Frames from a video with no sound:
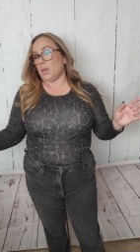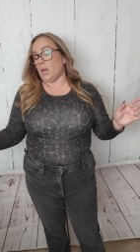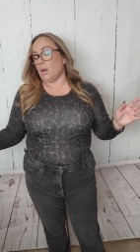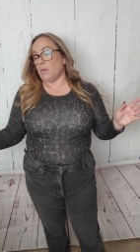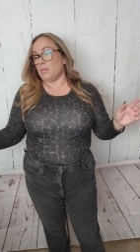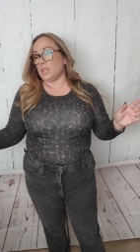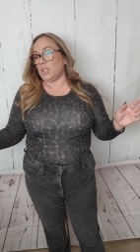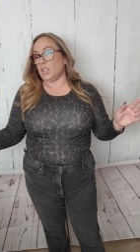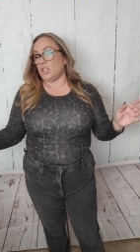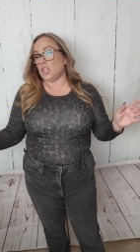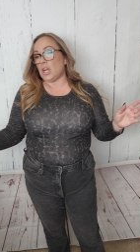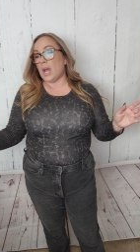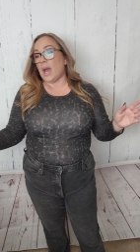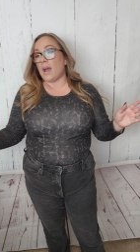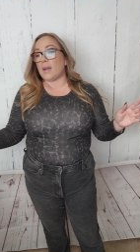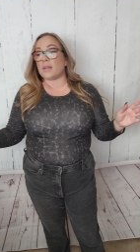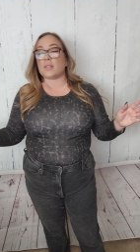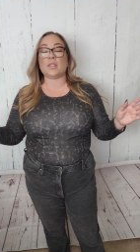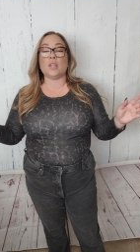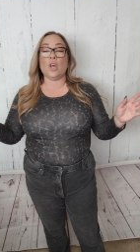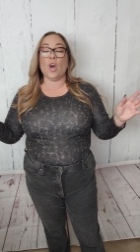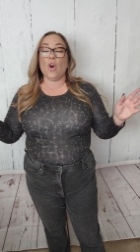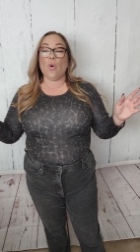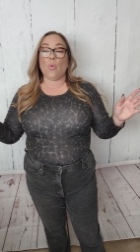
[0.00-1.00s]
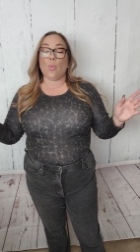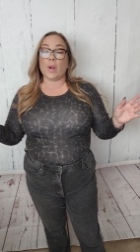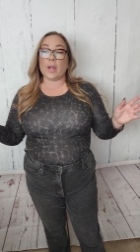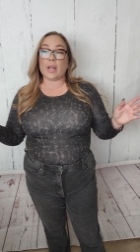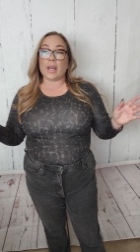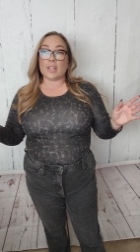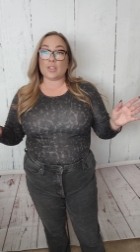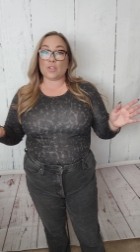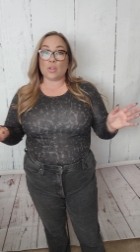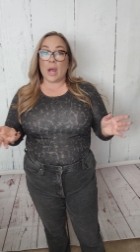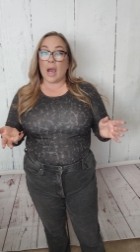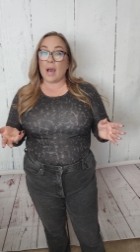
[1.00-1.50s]
Cozy Jacks when
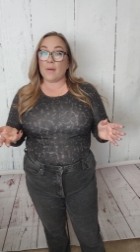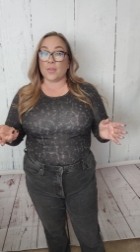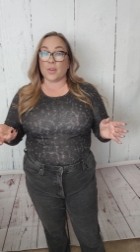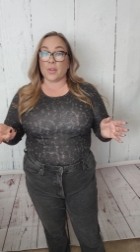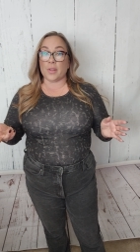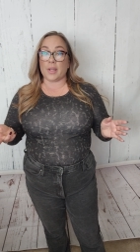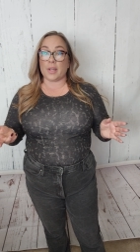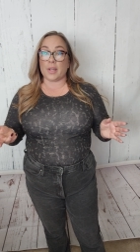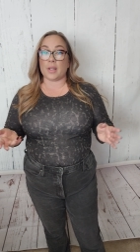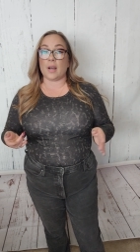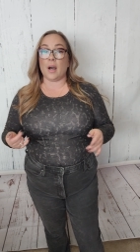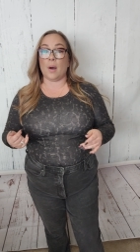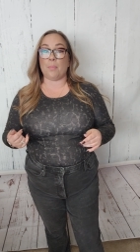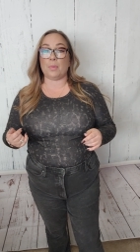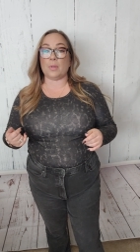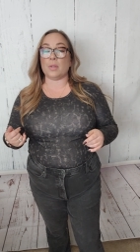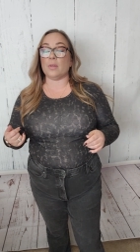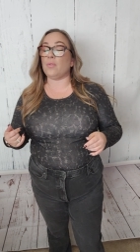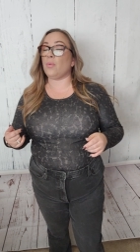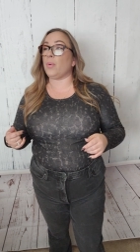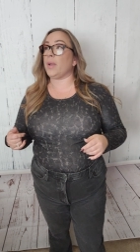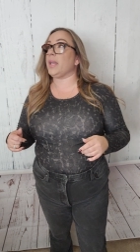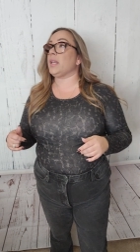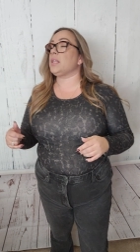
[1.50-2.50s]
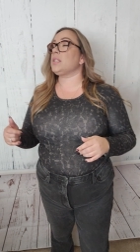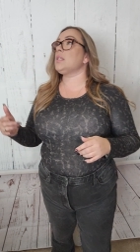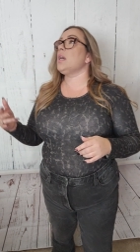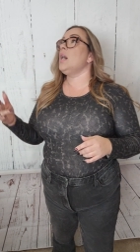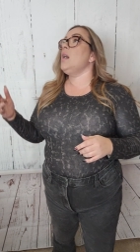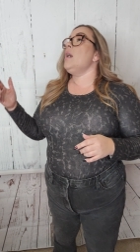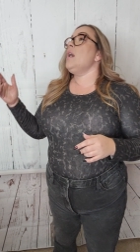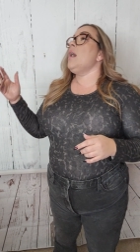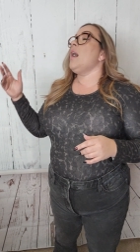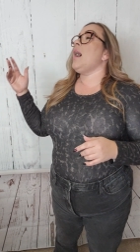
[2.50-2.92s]
I travel in a couple of weeks.